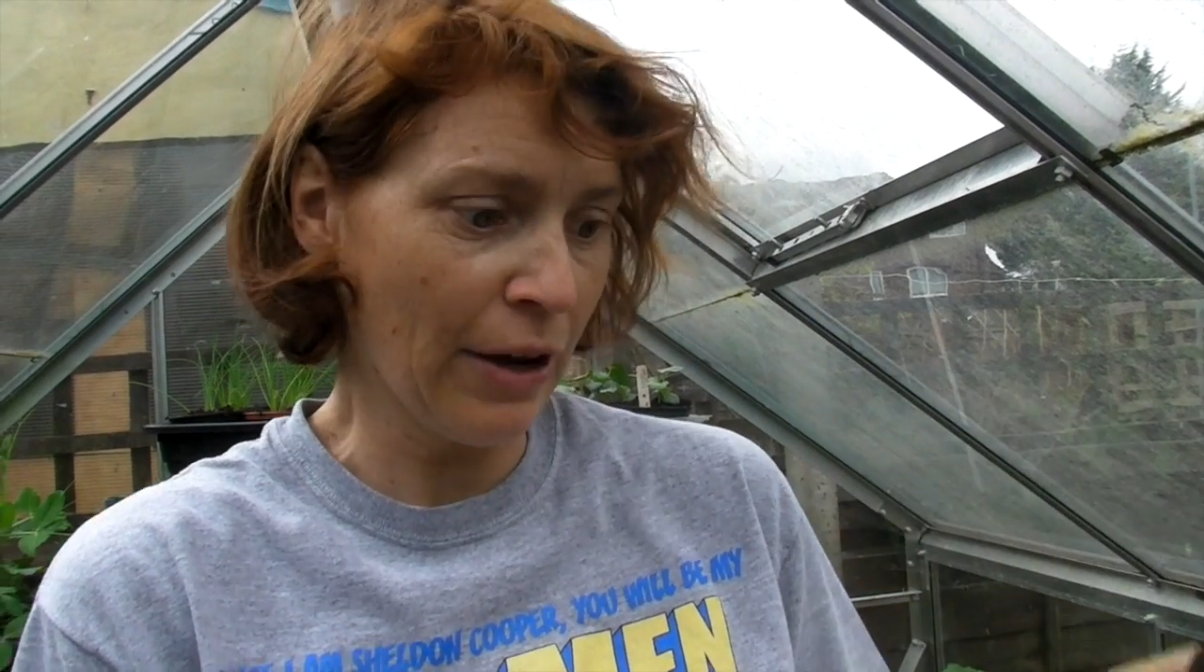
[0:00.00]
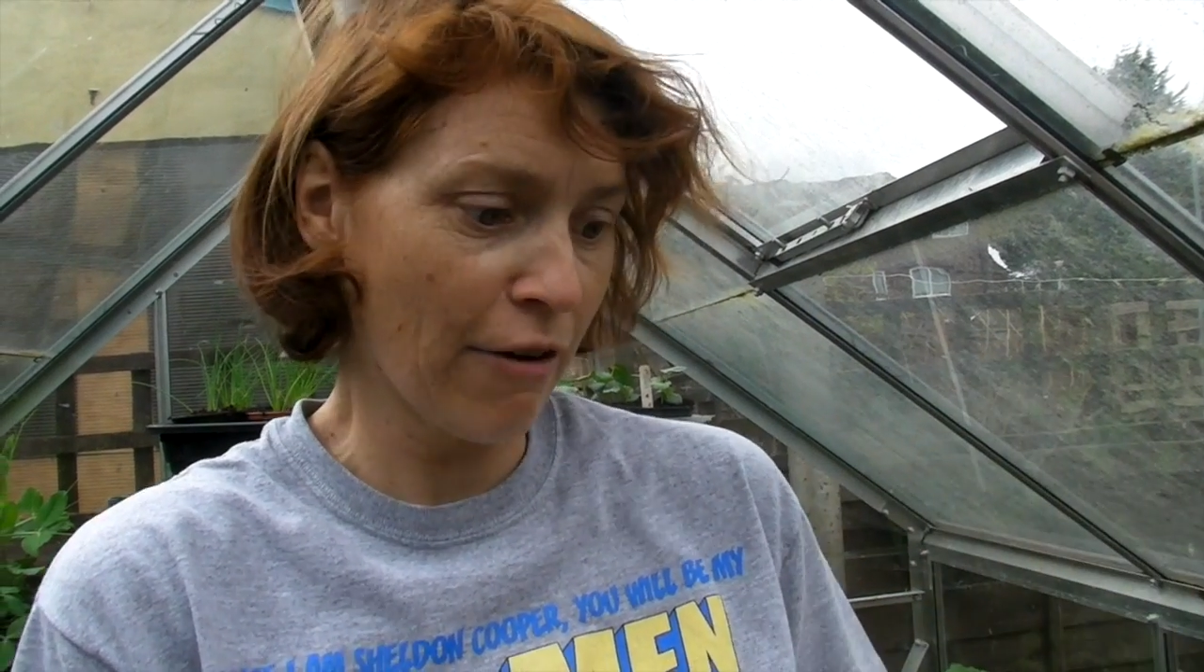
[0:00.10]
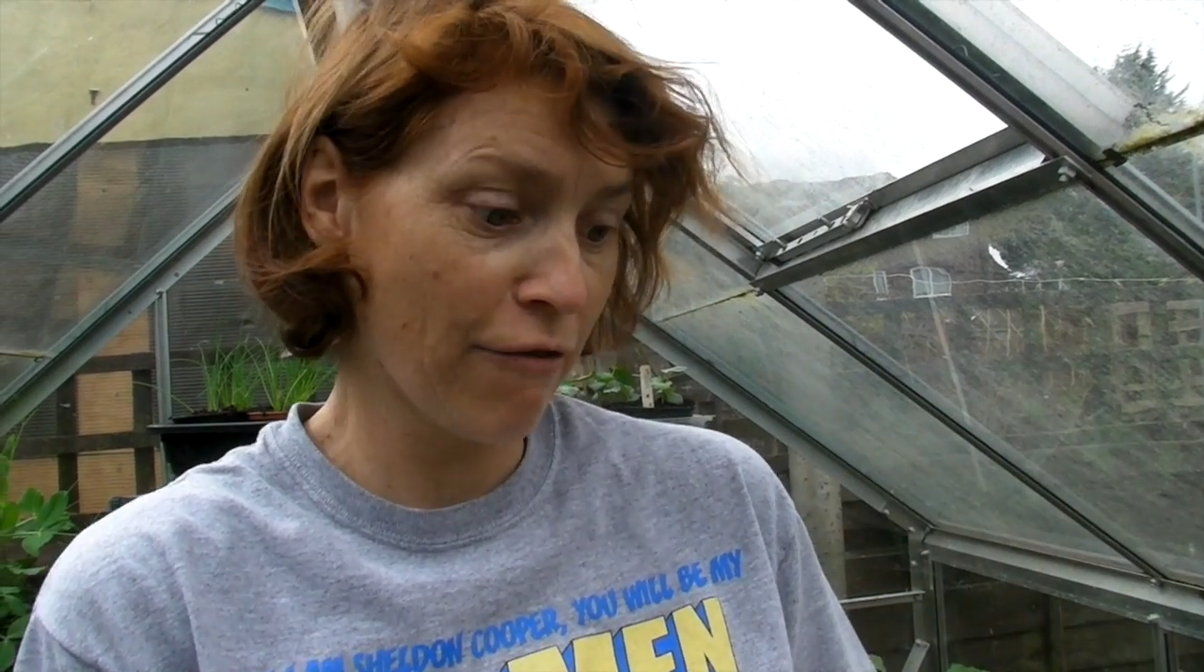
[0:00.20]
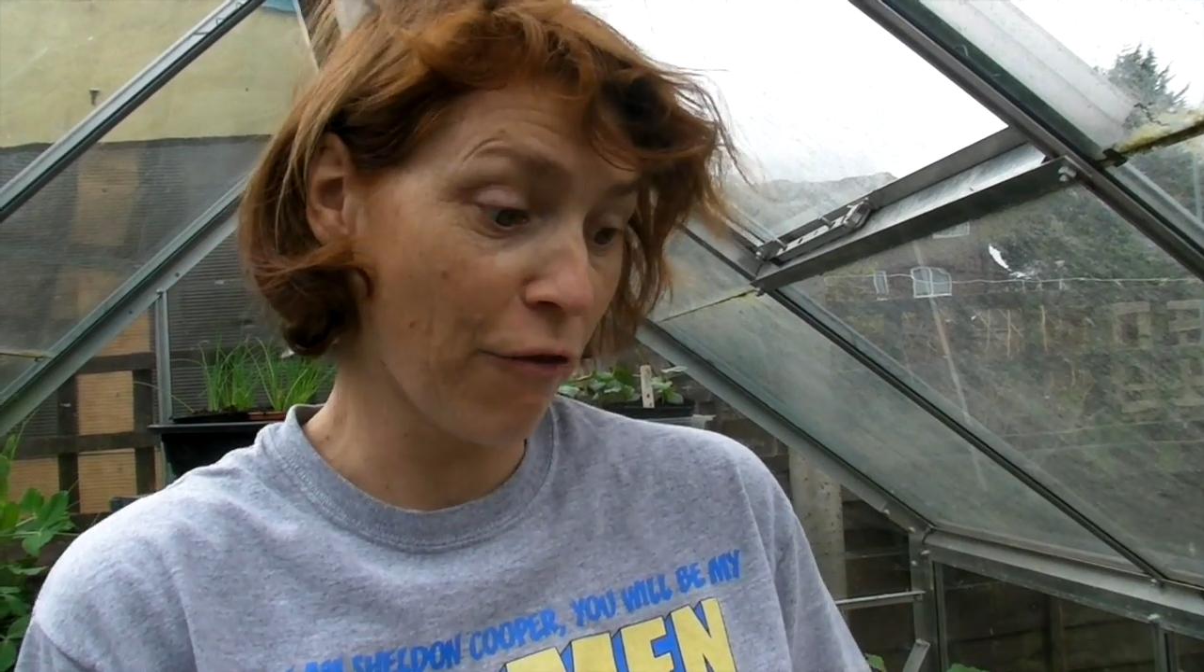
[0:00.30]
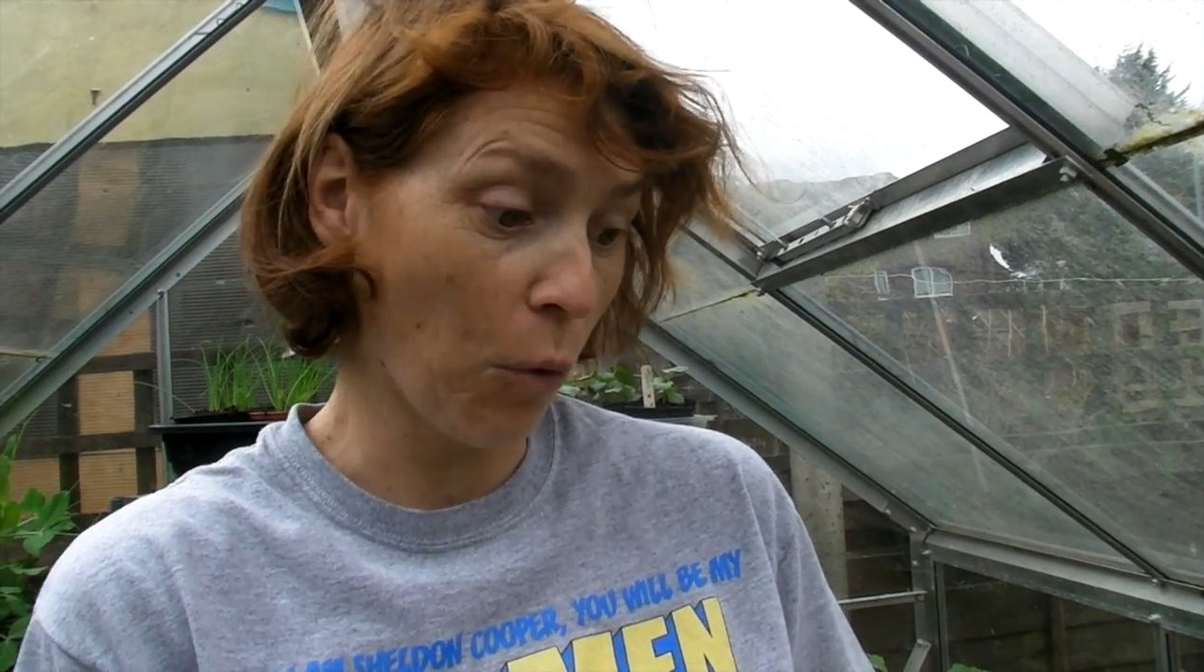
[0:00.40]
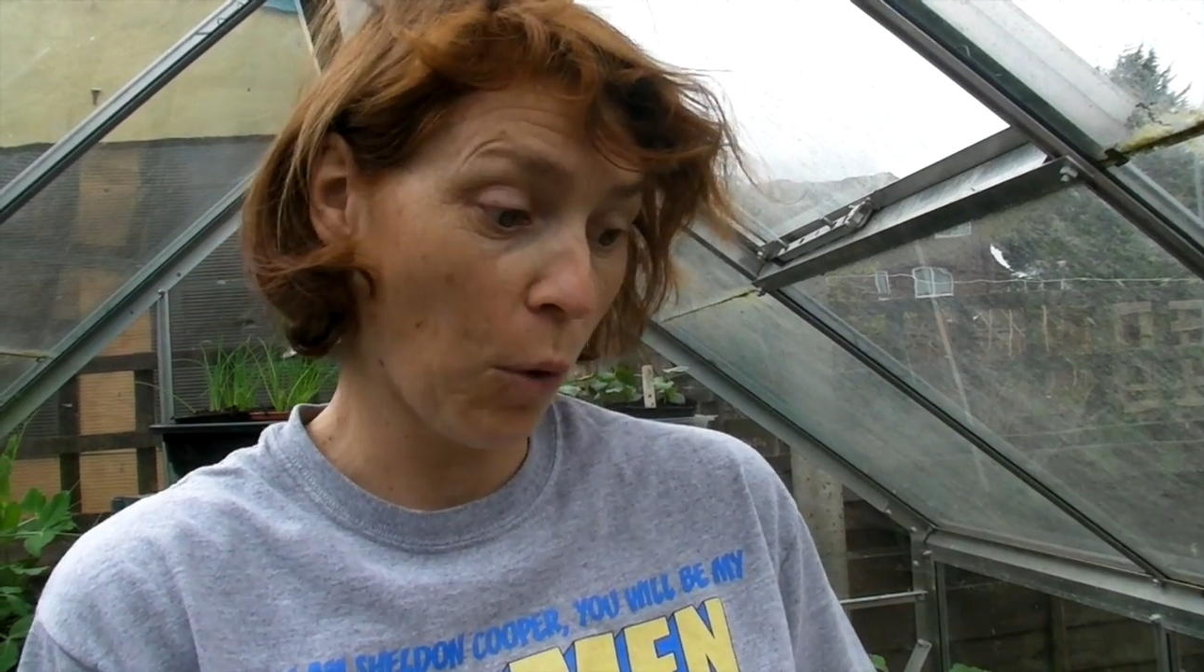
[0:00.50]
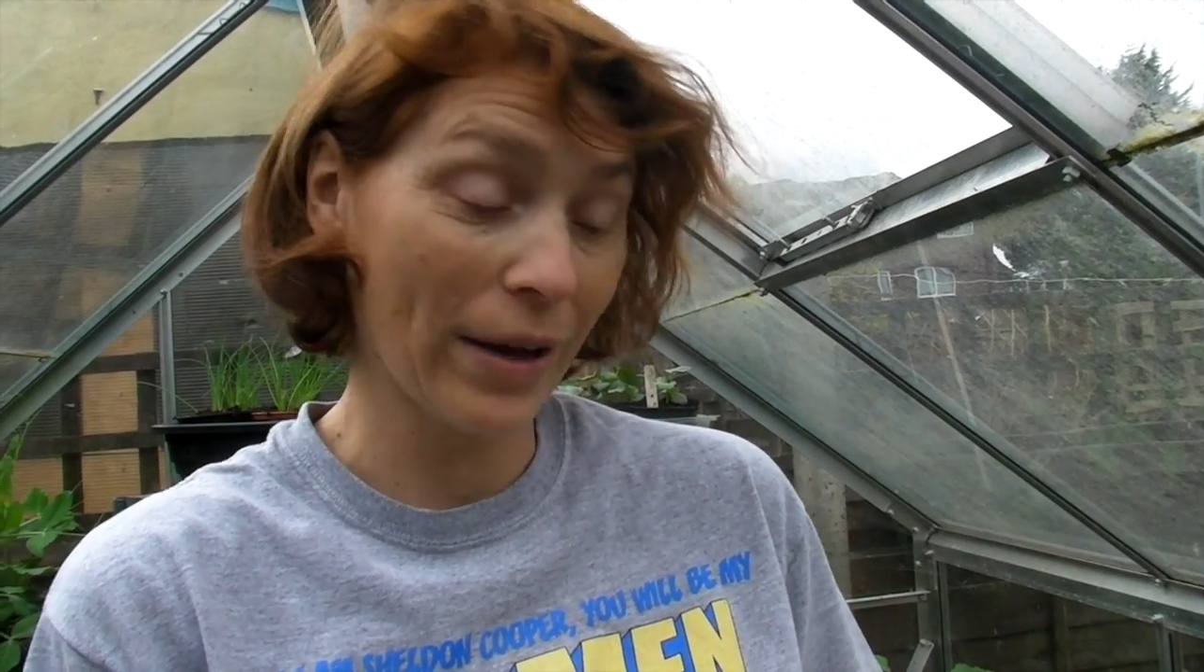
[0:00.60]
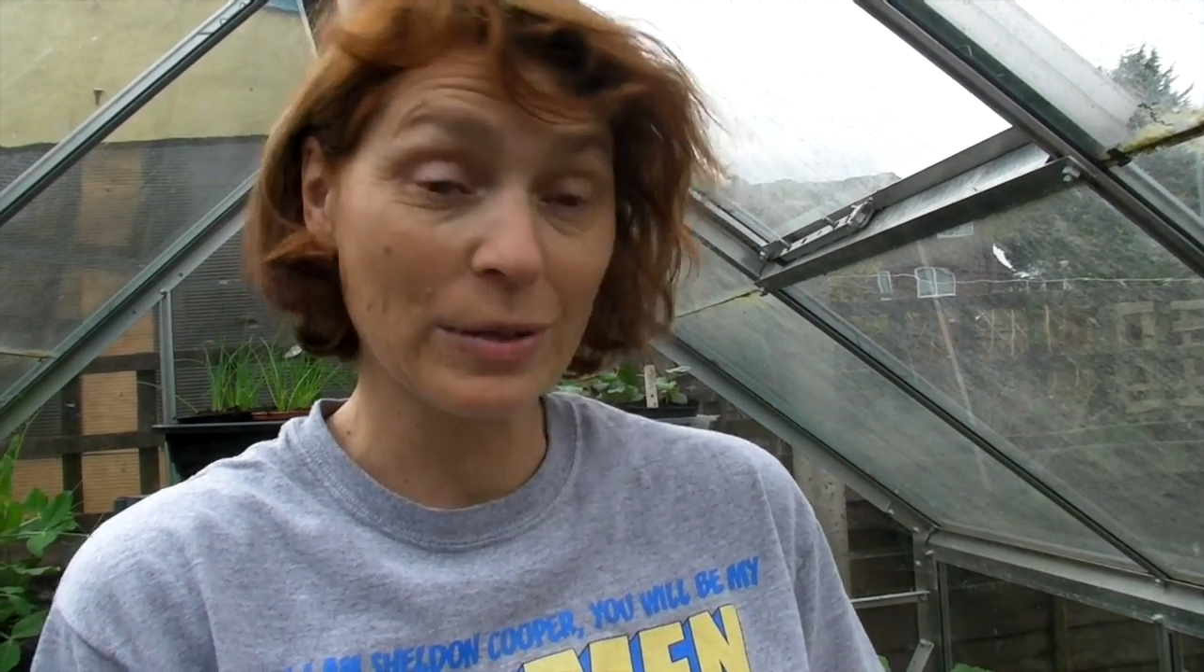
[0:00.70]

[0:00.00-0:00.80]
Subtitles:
4